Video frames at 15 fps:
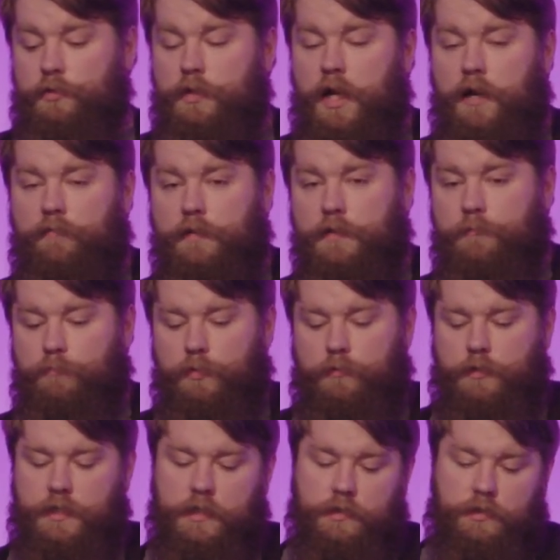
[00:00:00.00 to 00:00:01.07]
you have this
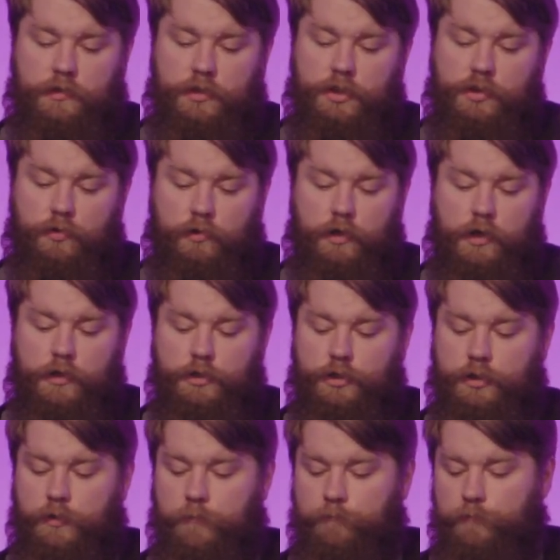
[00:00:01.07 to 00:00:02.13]
persistent
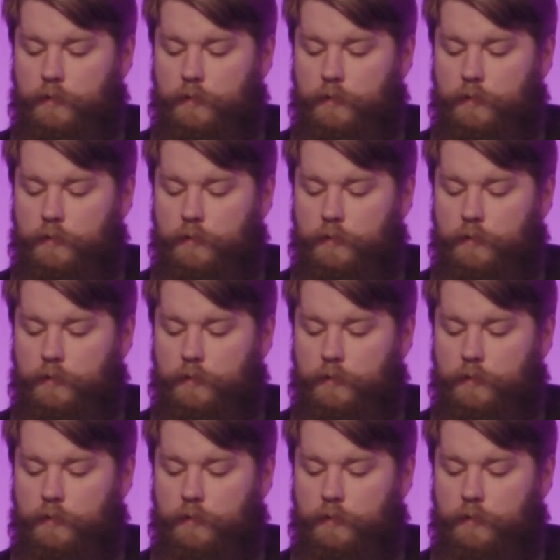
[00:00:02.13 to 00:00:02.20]
storage